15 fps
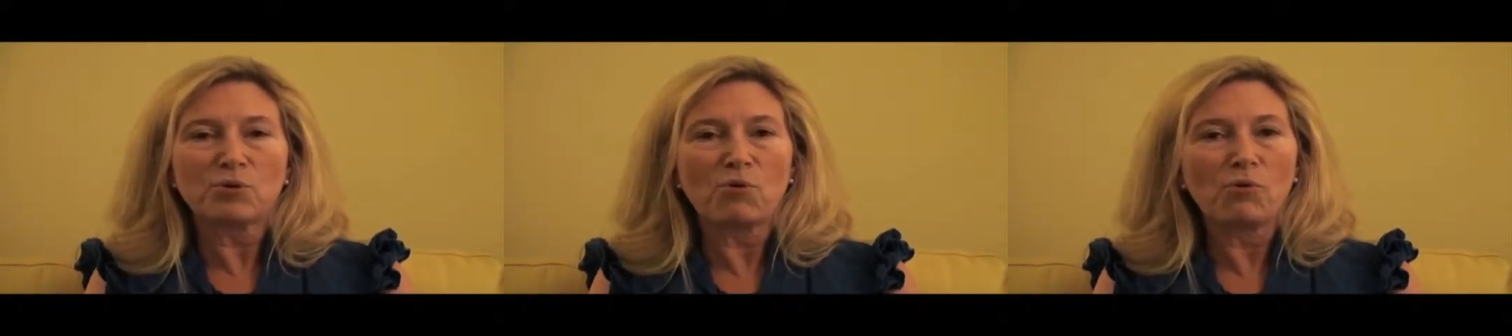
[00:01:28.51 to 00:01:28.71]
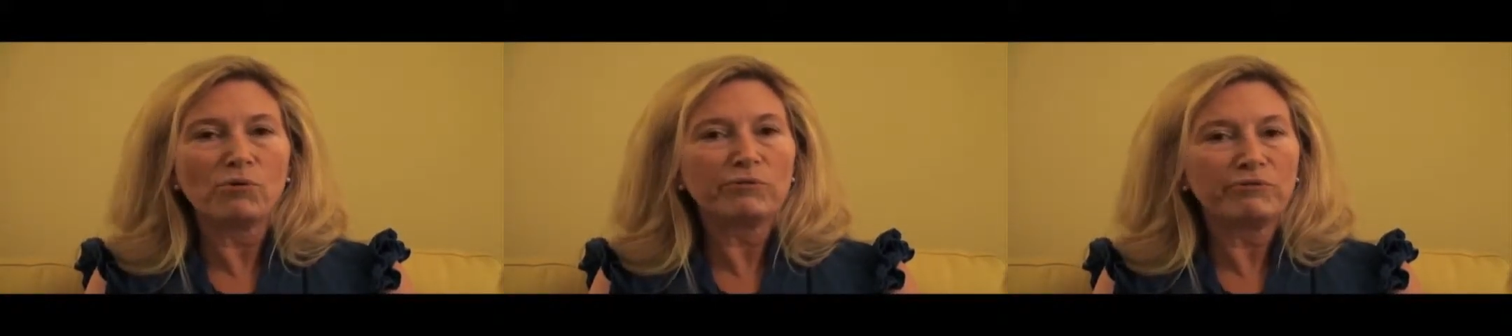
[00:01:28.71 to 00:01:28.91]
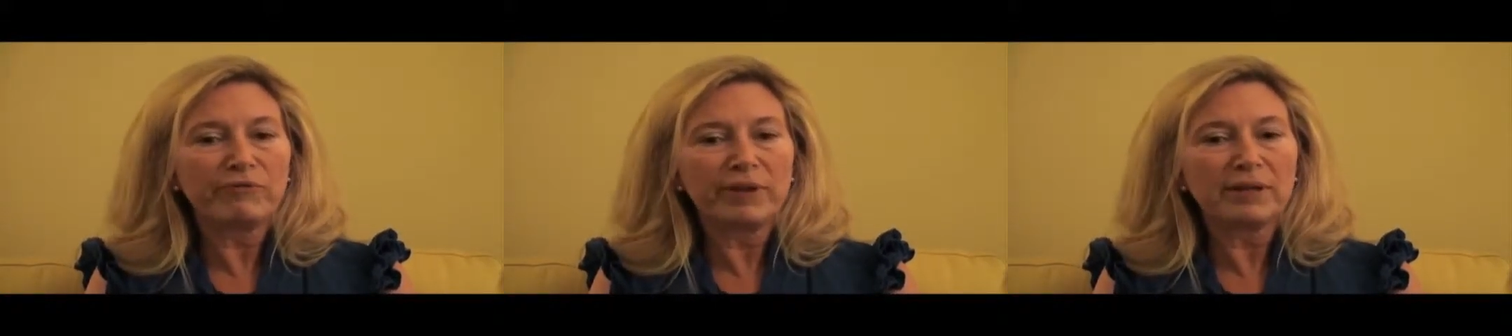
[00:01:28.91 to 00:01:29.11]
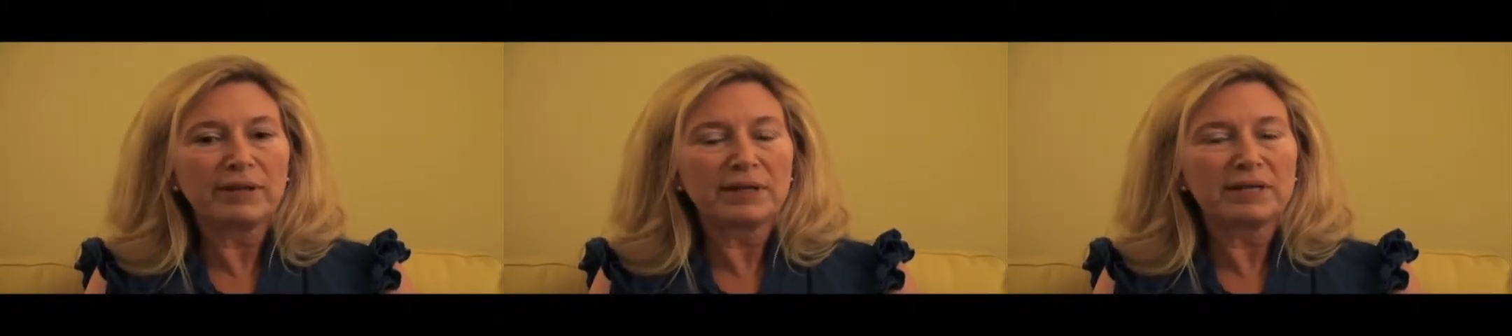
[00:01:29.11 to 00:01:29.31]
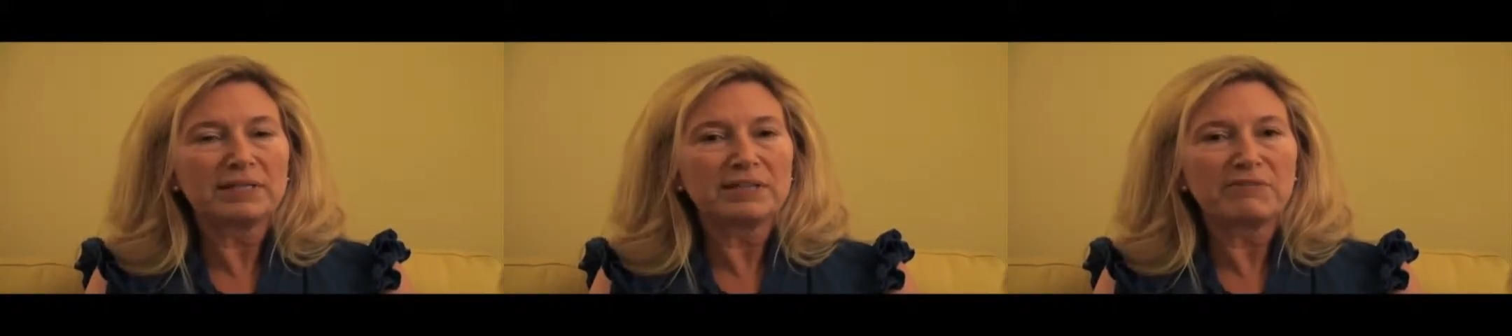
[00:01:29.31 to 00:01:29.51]
old
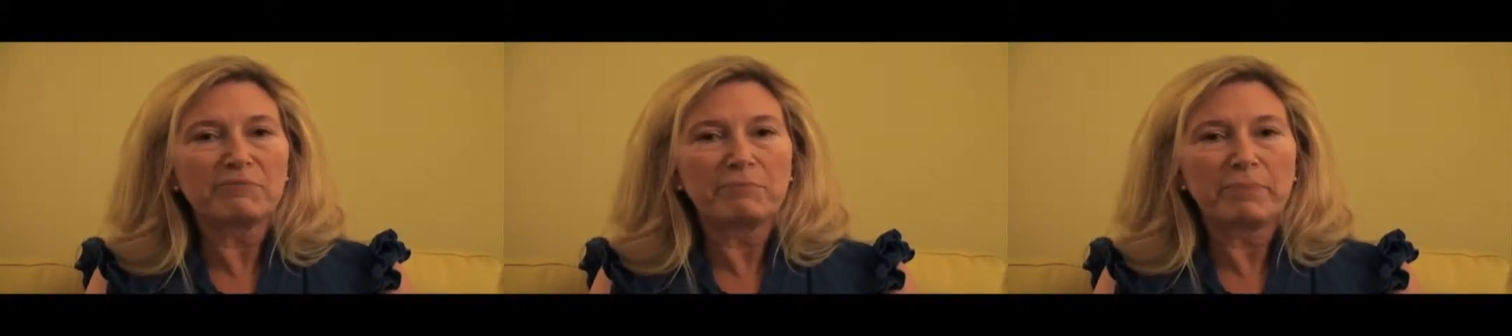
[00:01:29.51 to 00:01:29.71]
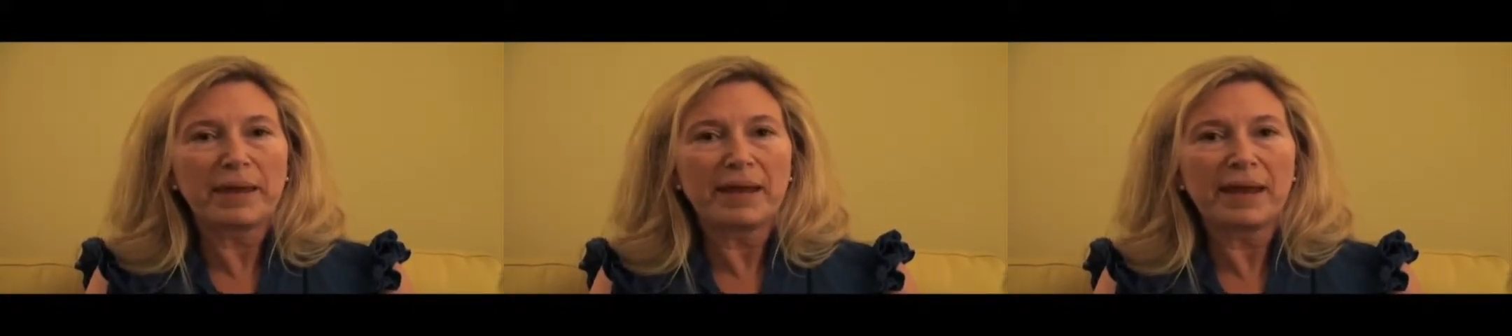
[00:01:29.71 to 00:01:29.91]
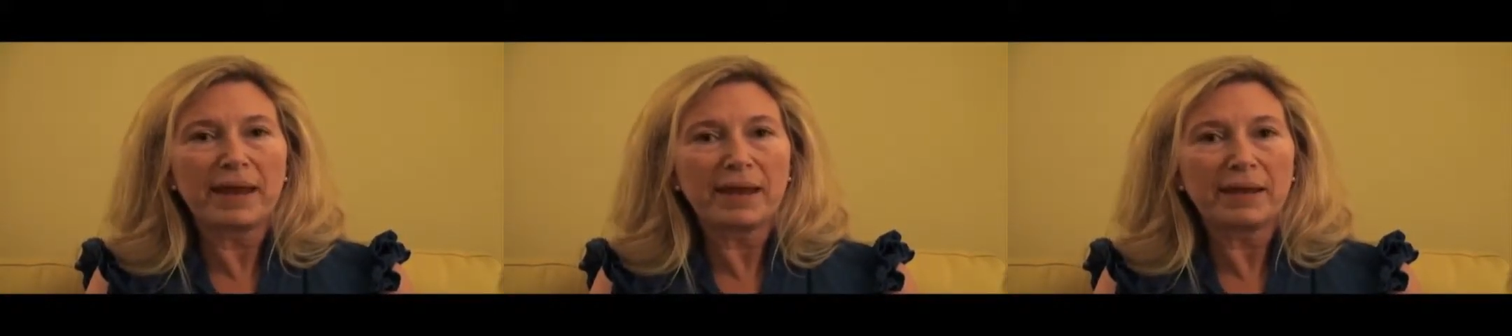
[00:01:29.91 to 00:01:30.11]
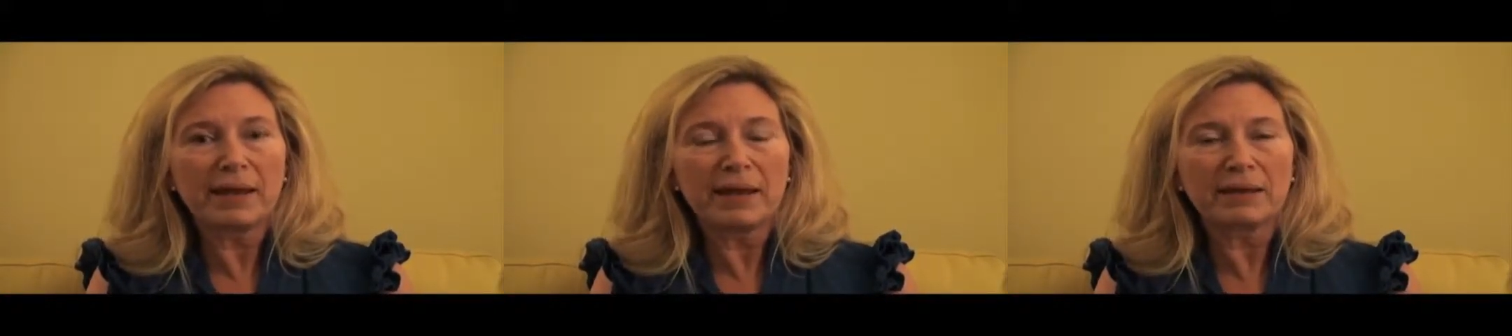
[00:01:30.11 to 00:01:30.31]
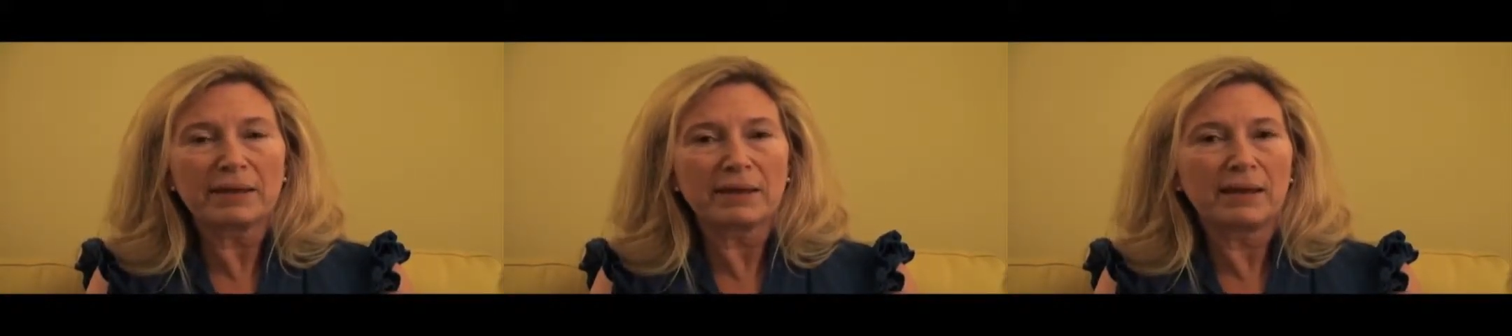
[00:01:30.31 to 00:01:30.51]
feelings of
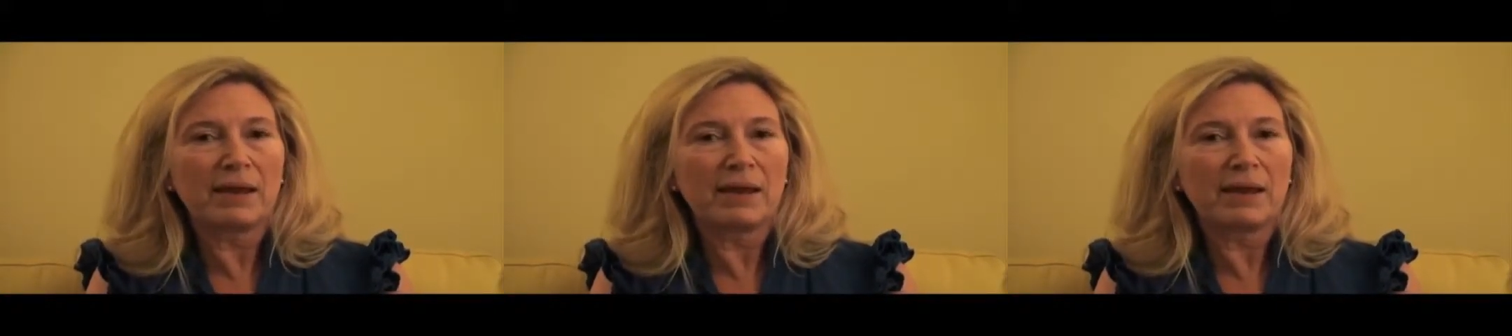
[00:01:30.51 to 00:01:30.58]
panic